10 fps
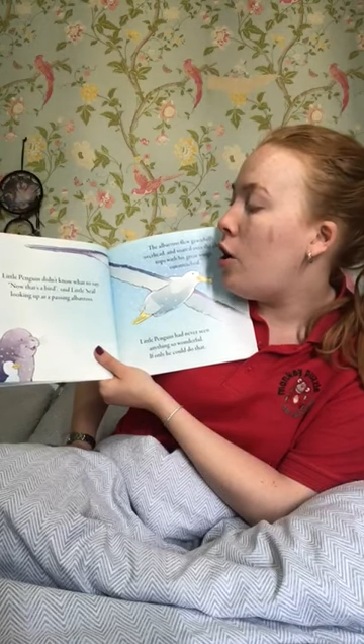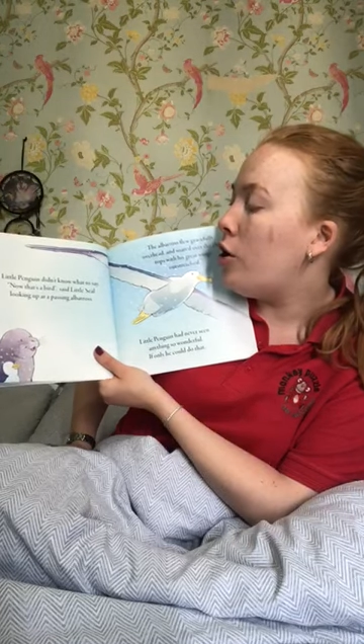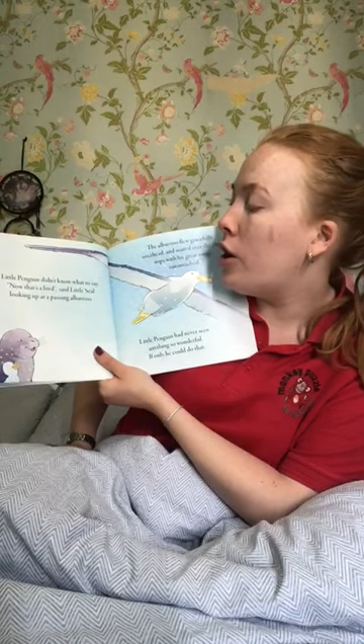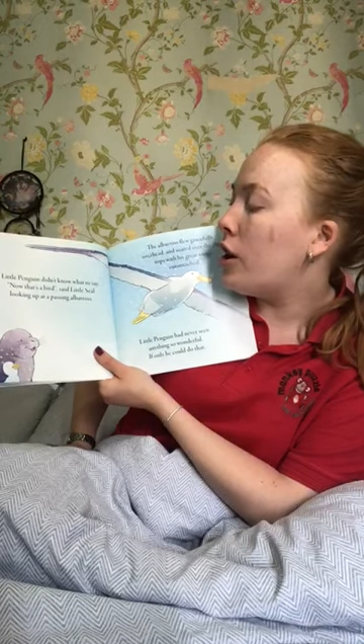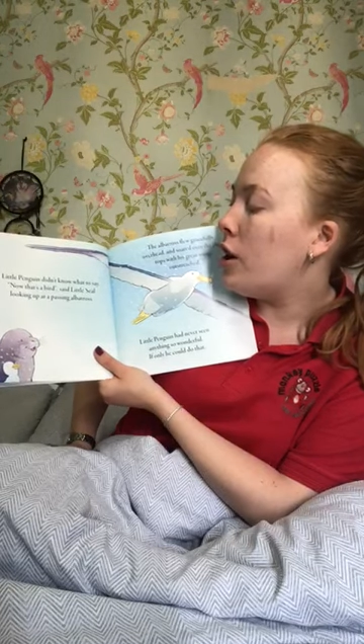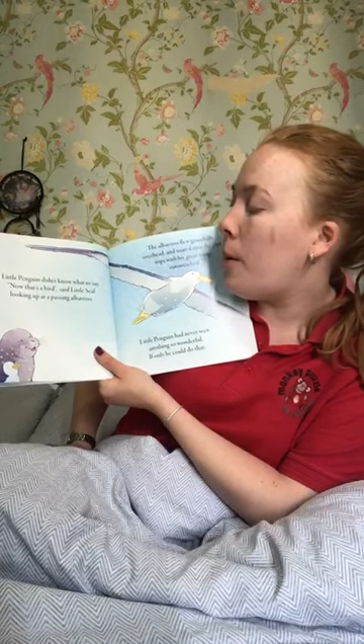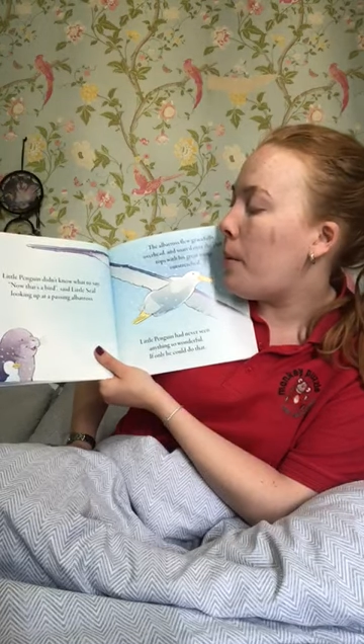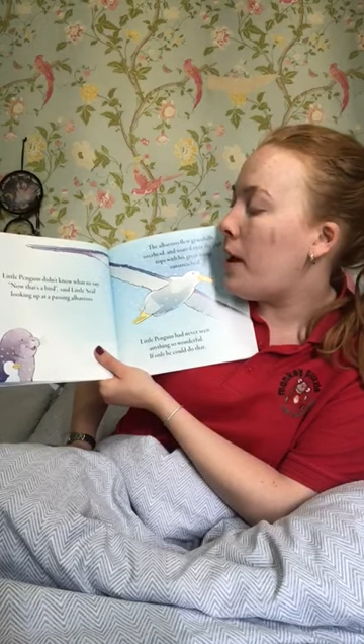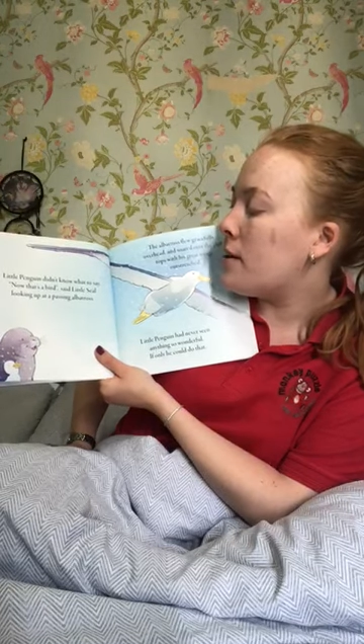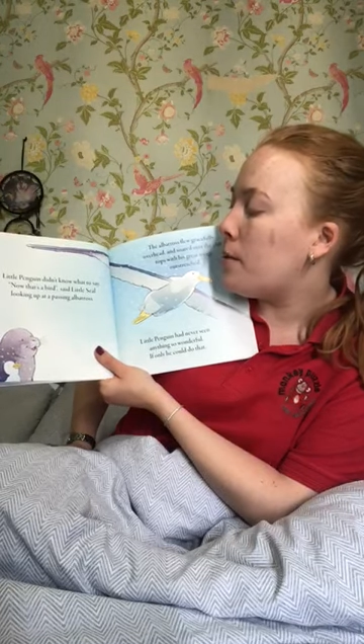looking up
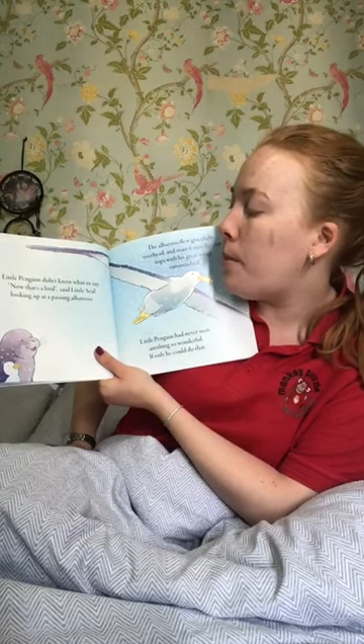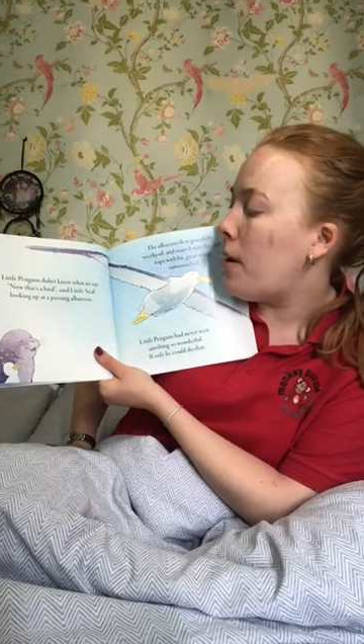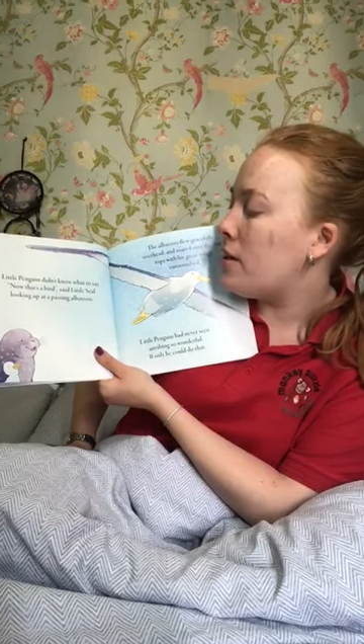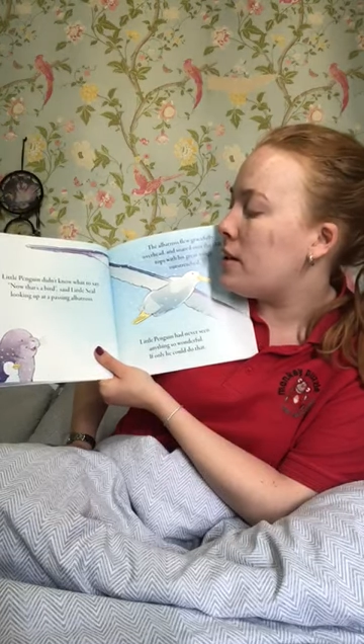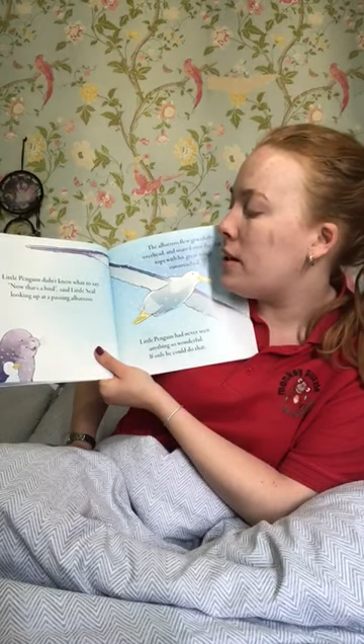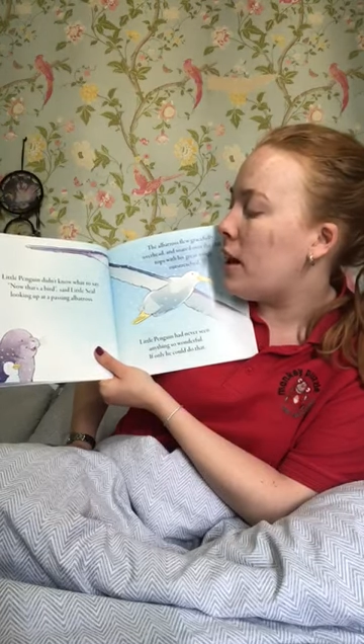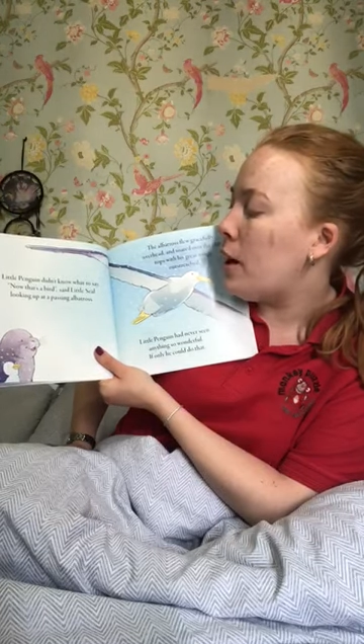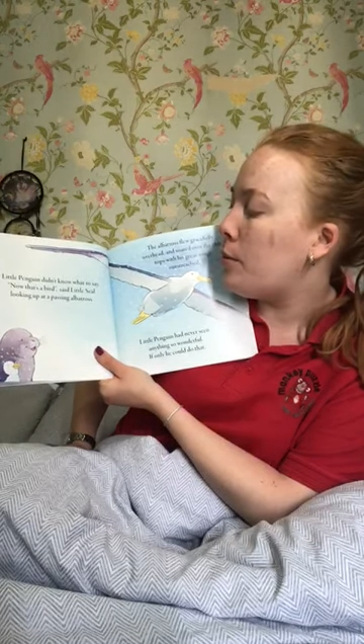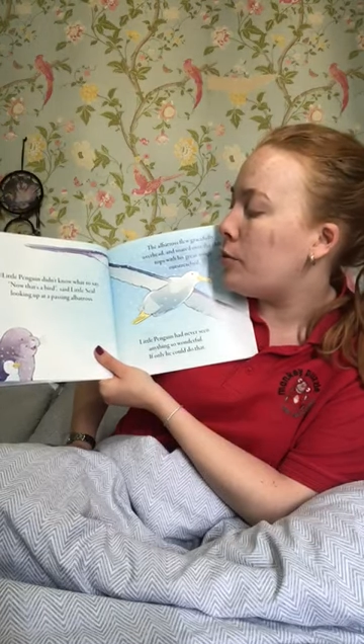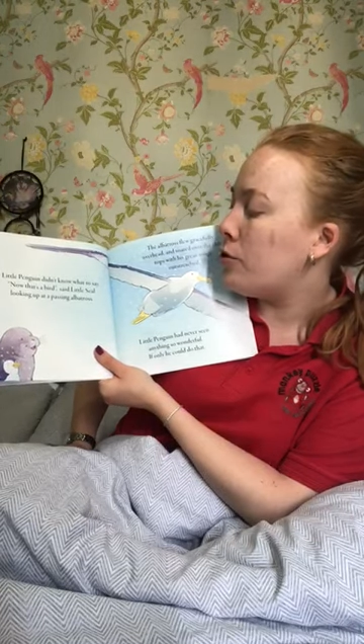at a passing
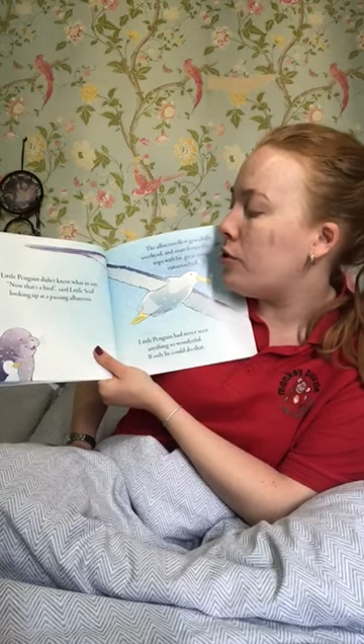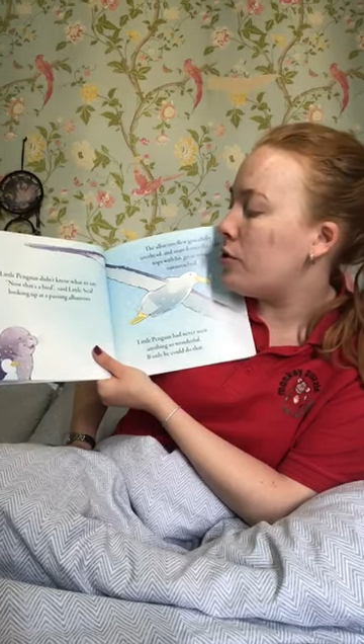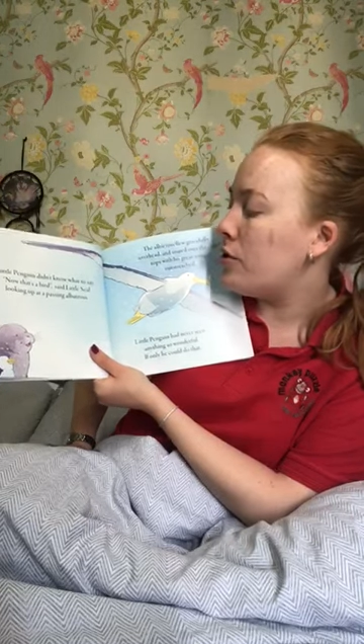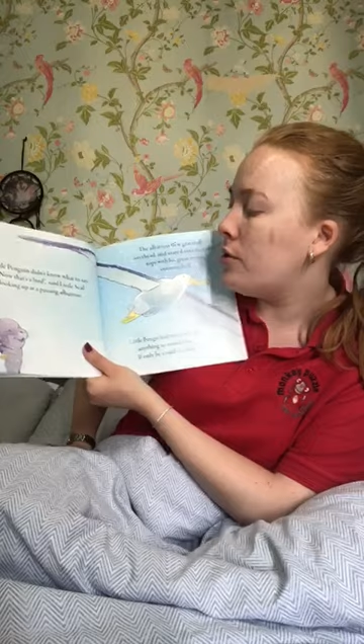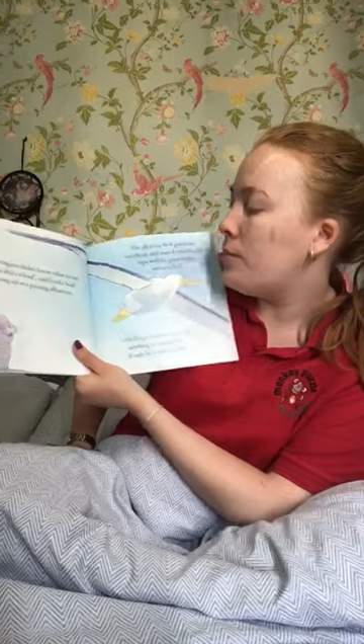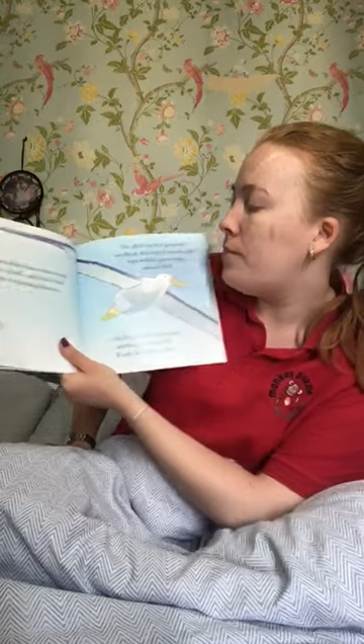albatross.